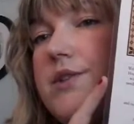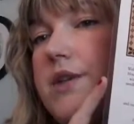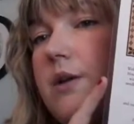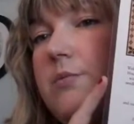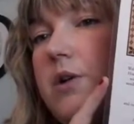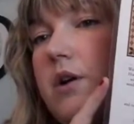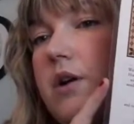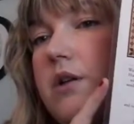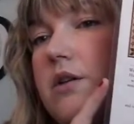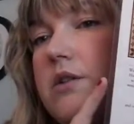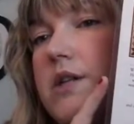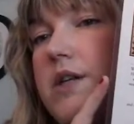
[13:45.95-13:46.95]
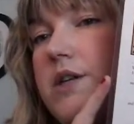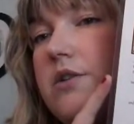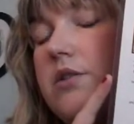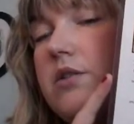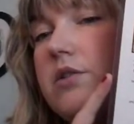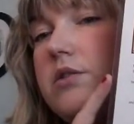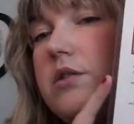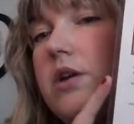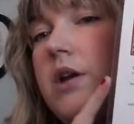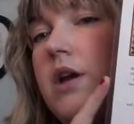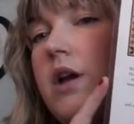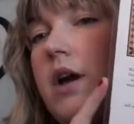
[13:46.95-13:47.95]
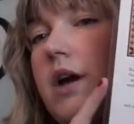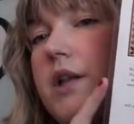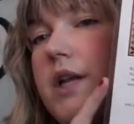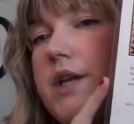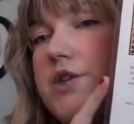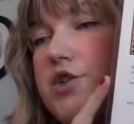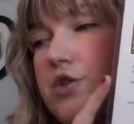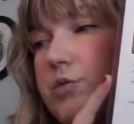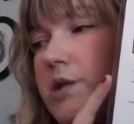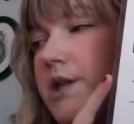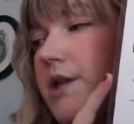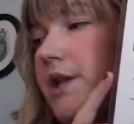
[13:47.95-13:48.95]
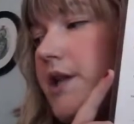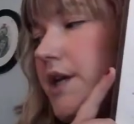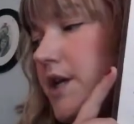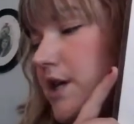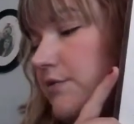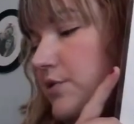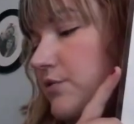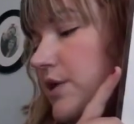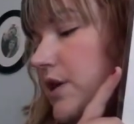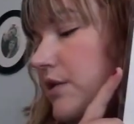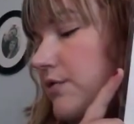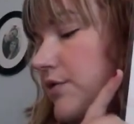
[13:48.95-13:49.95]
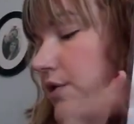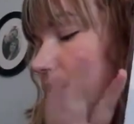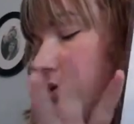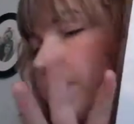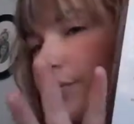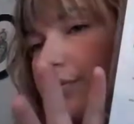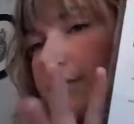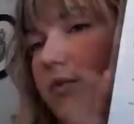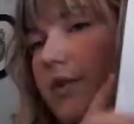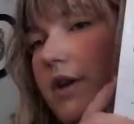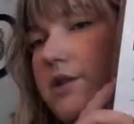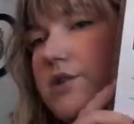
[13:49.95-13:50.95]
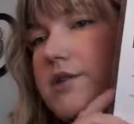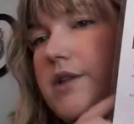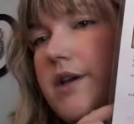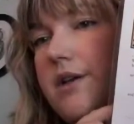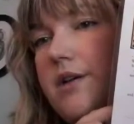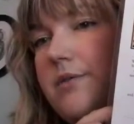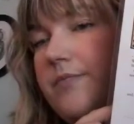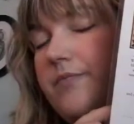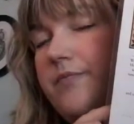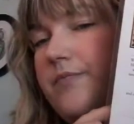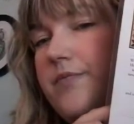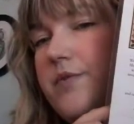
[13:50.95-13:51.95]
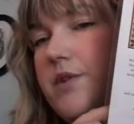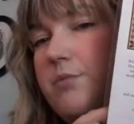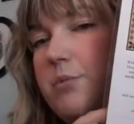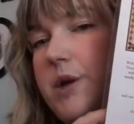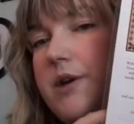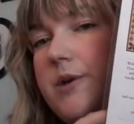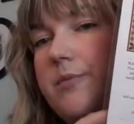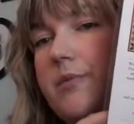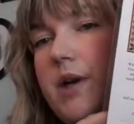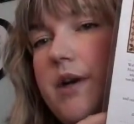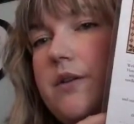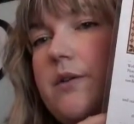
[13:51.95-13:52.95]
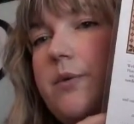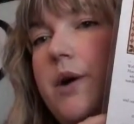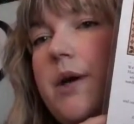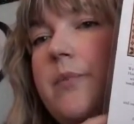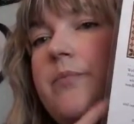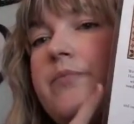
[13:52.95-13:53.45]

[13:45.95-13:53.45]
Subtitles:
I'm not a linen girl. I like joglin, I like even weave, you know, I just like them better. I don't know why.